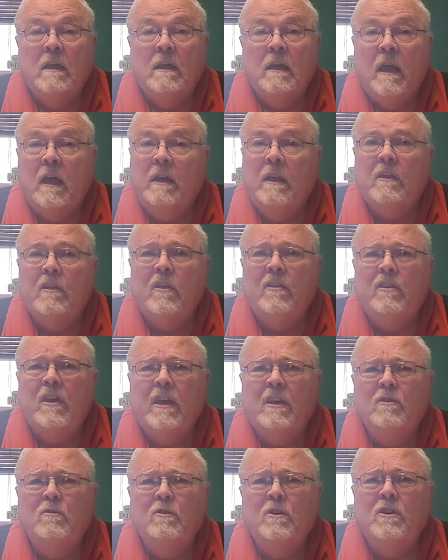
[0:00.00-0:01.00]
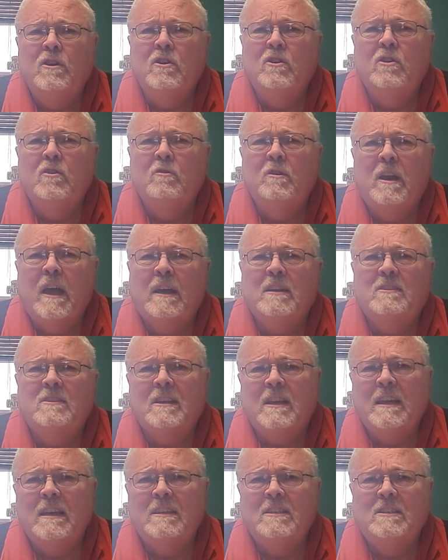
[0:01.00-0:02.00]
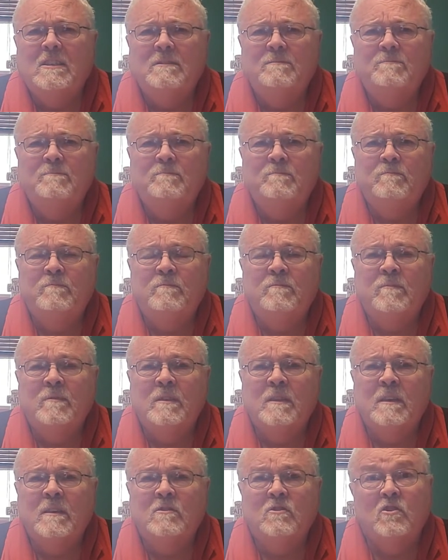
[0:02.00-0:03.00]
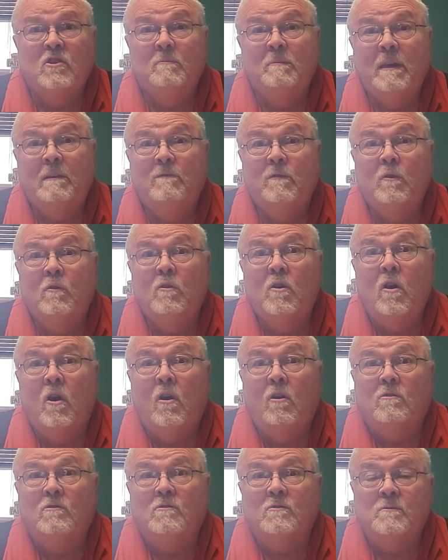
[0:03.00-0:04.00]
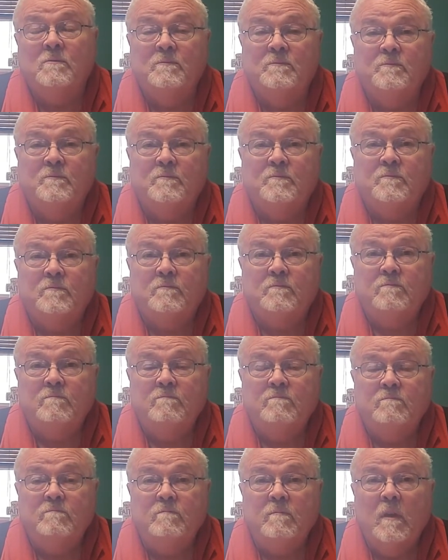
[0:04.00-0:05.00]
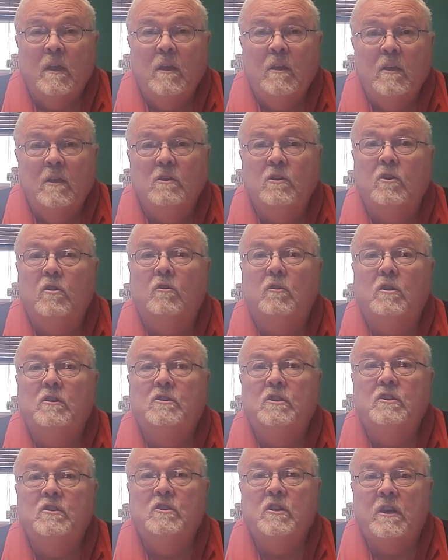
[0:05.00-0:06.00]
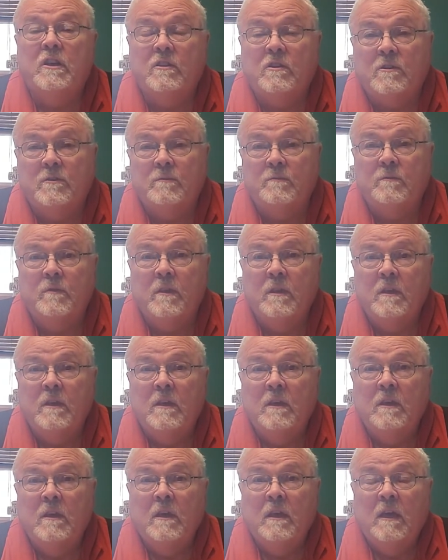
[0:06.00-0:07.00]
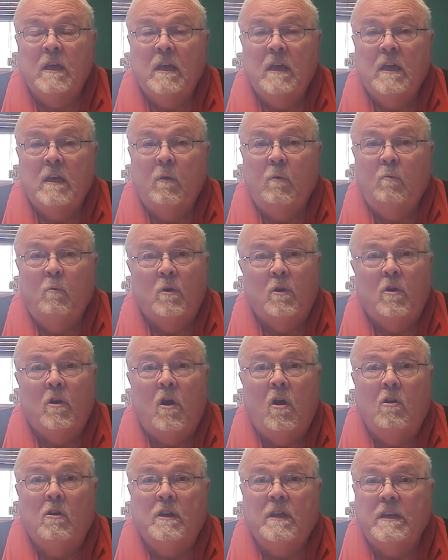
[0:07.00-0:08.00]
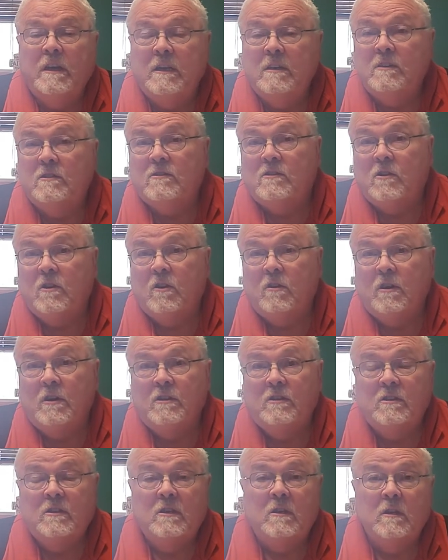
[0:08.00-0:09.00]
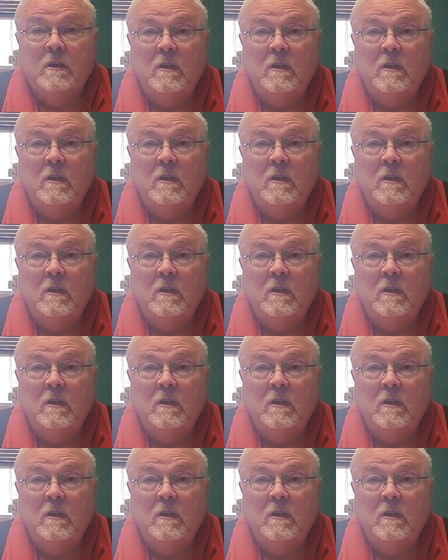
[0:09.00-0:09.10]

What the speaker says: Another thing you can do in isolation is you can make phone calls. Encourage each other. We're all getting discouraged.